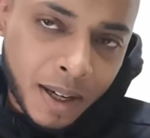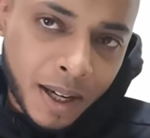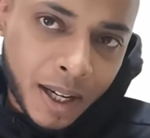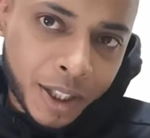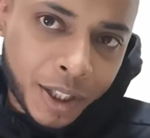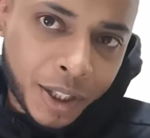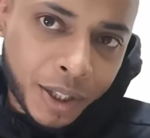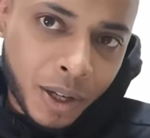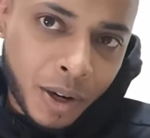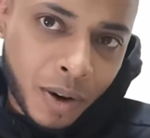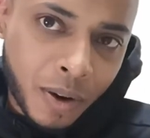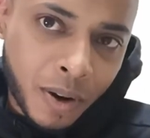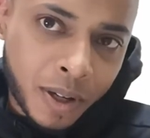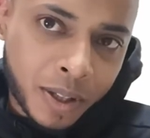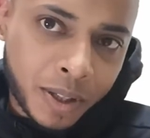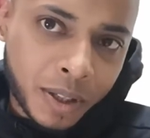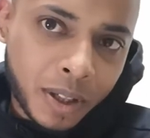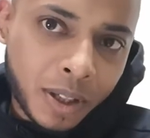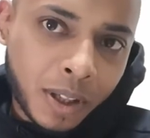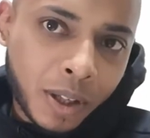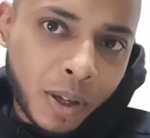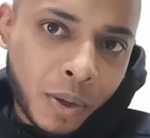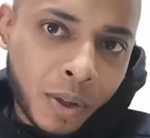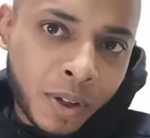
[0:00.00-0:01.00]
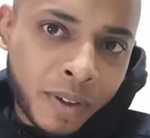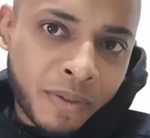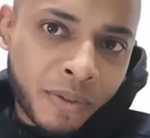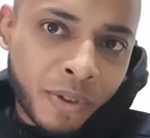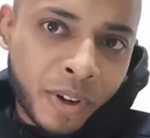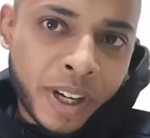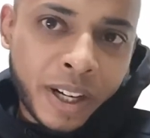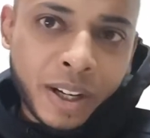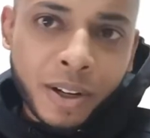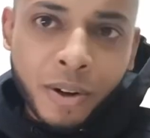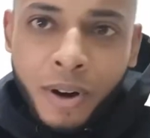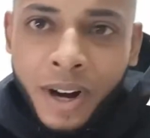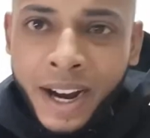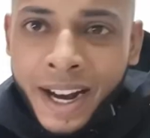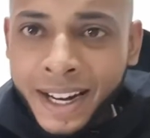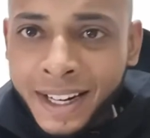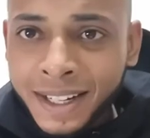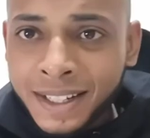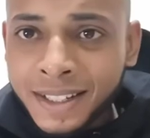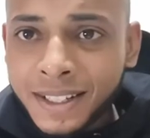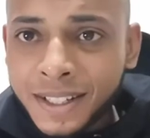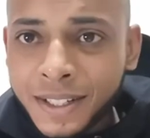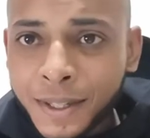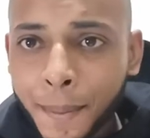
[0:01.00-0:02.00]
should go on to gluten-free
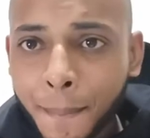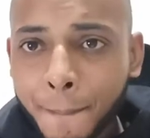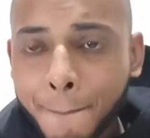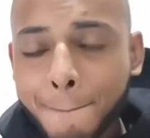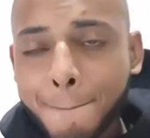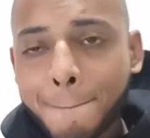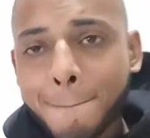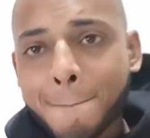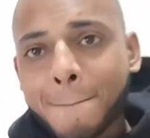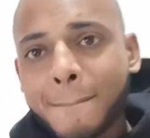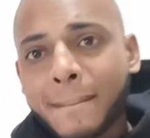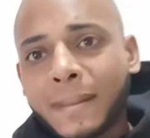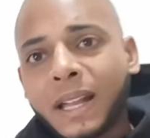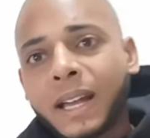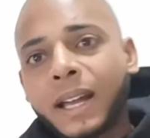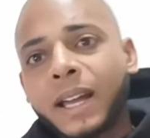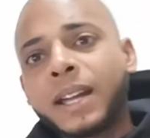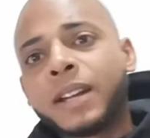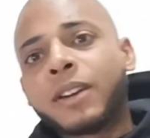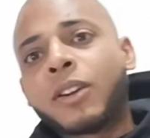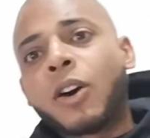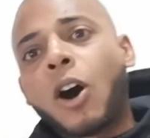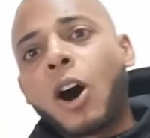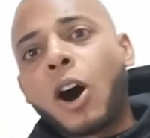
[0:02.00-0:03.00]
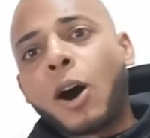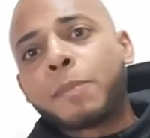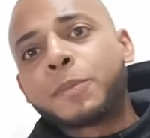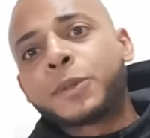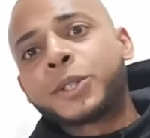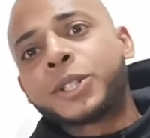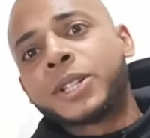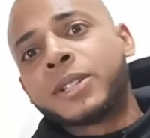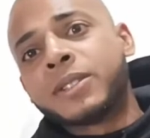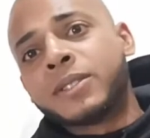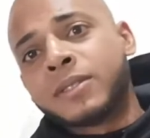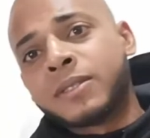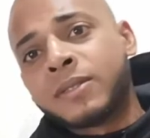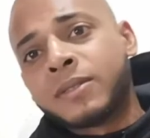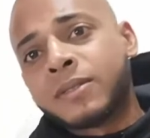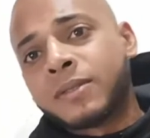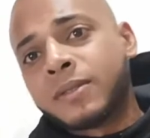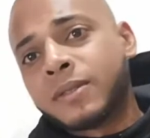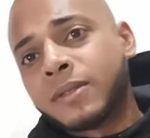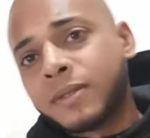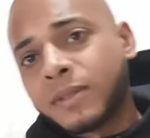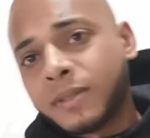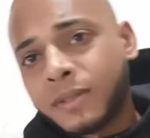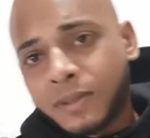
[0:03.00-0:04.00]
grains. An option,
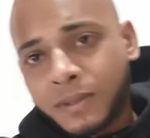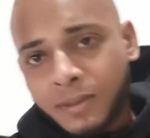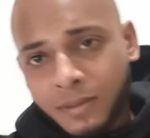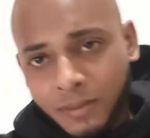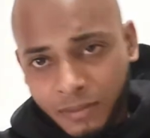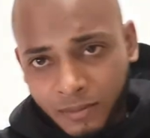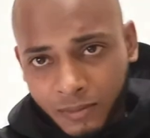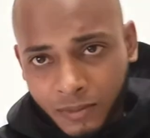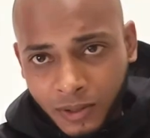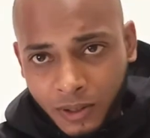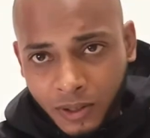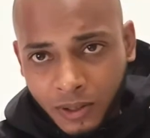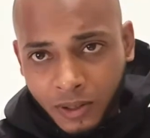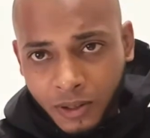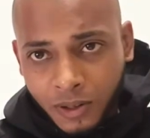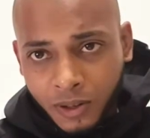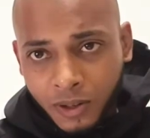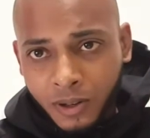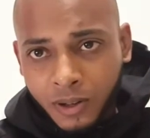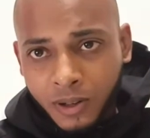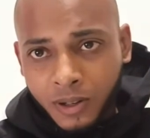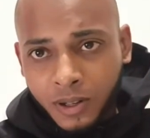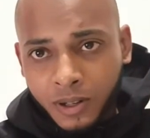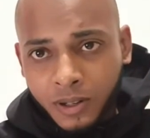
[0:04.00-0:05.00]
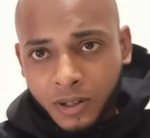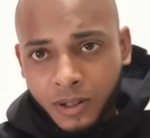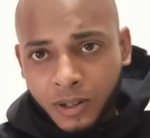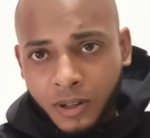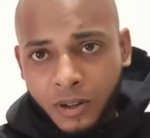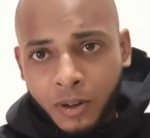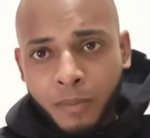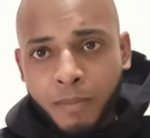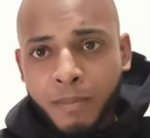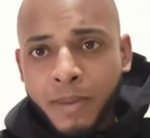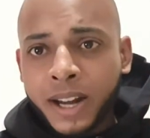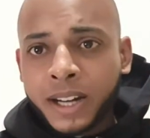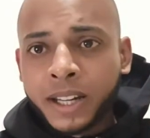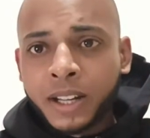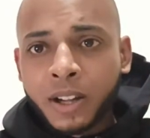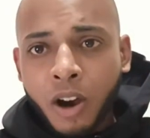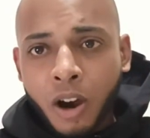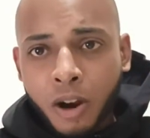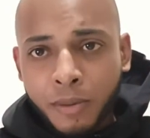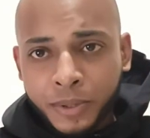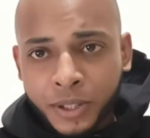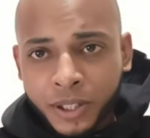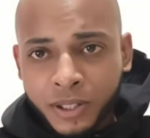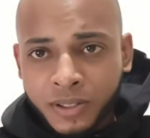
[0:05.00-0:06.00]
or many
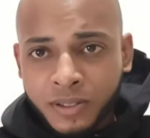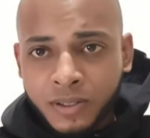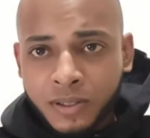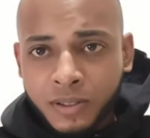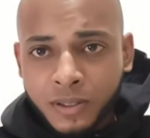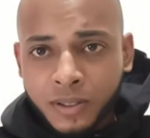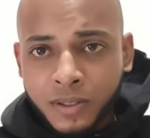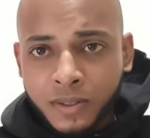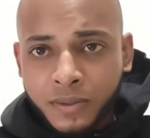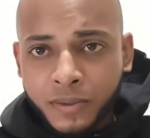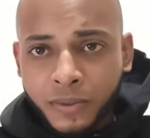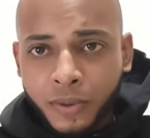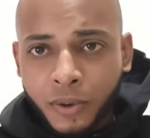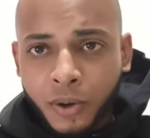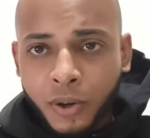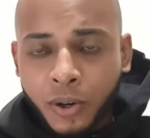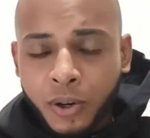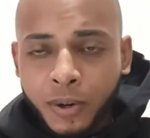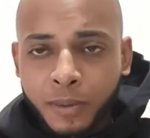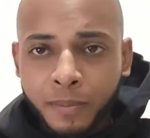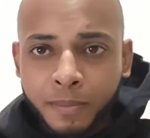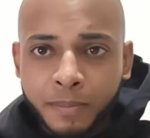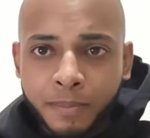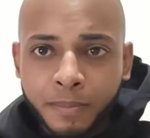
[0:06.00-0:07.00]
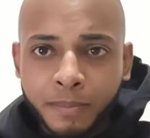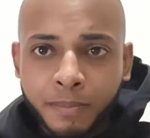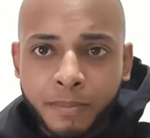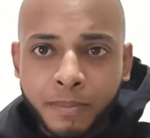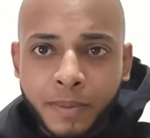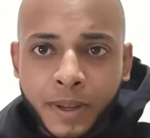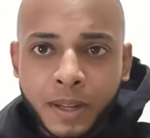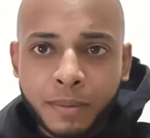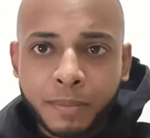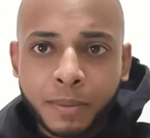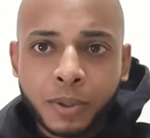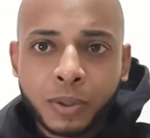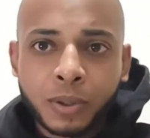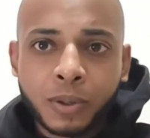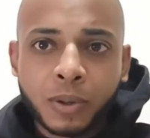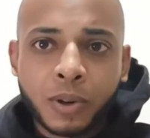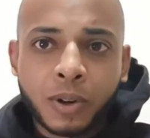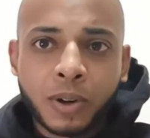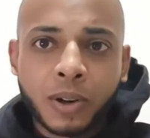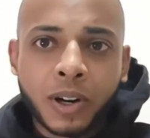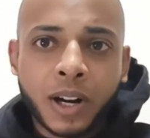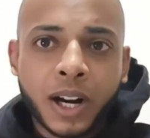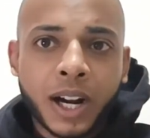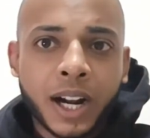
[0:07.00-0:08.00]
options for people who
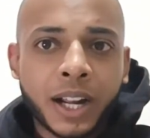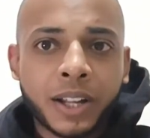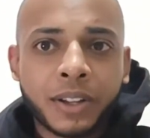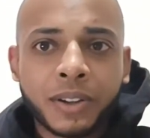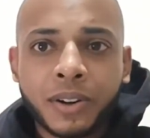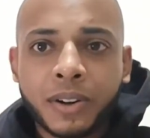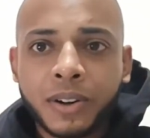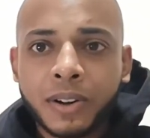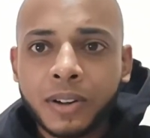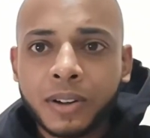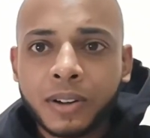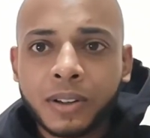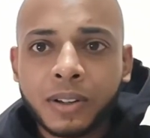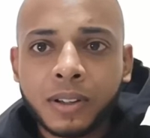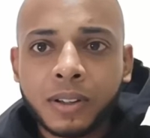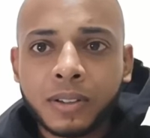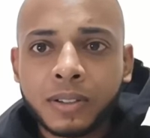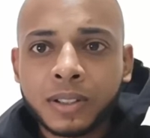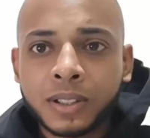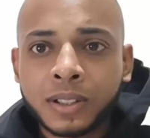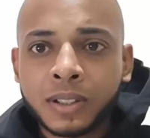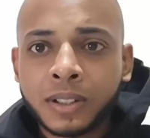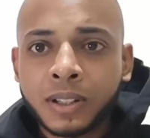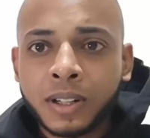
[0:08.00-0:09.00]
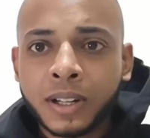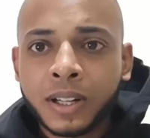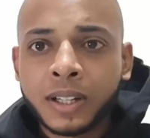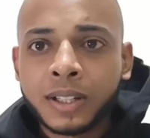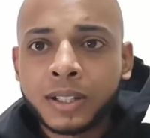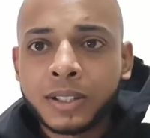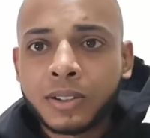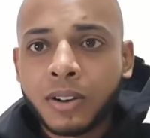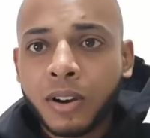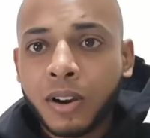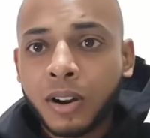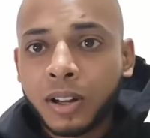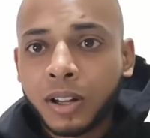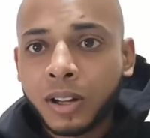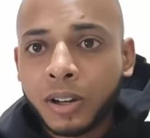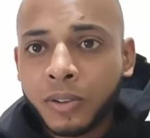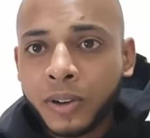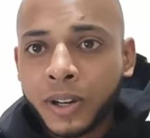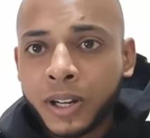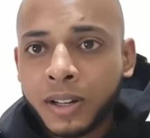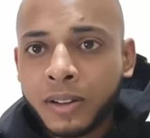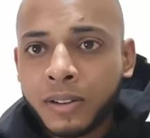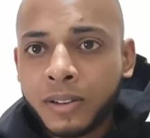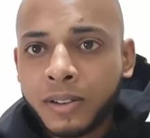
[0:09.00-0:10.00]
are either gluten
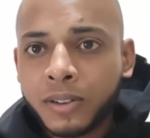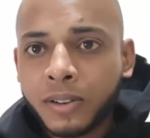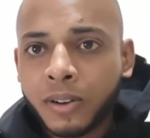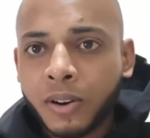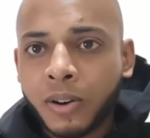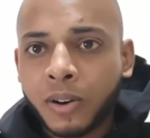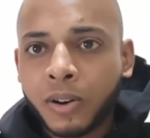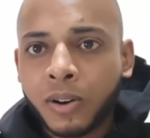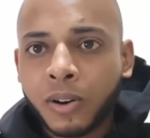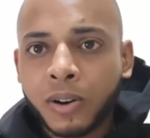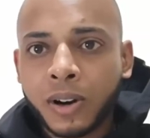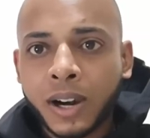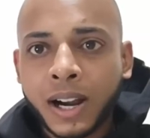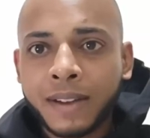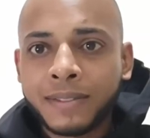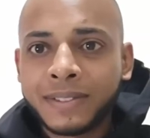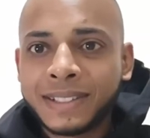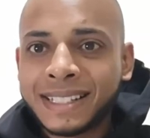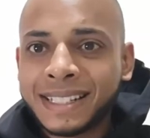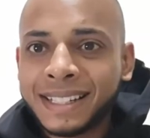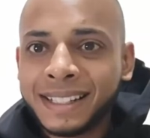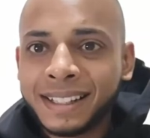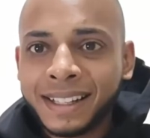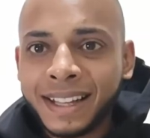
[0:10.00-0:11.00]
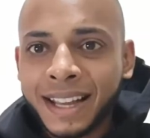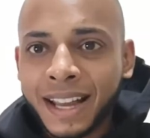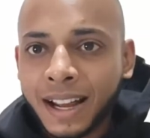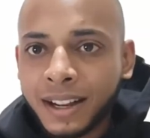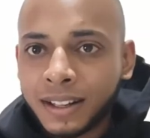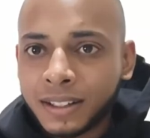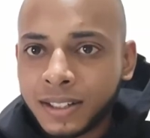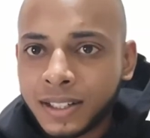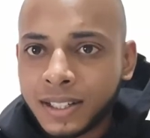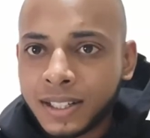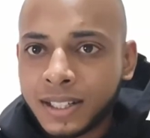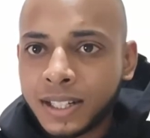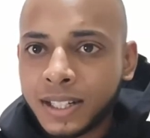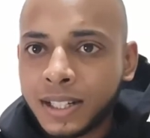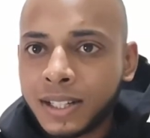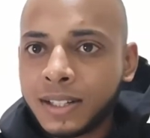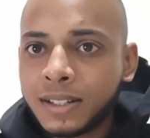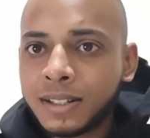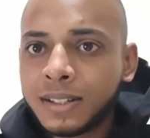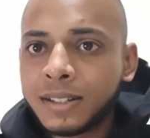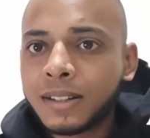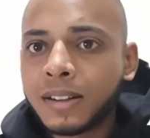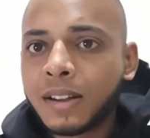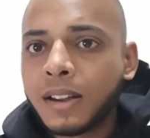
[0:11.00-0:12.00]
intolerant or have celiac
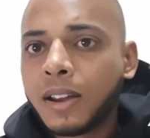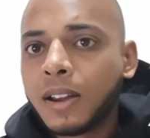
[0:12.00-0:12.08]
disease,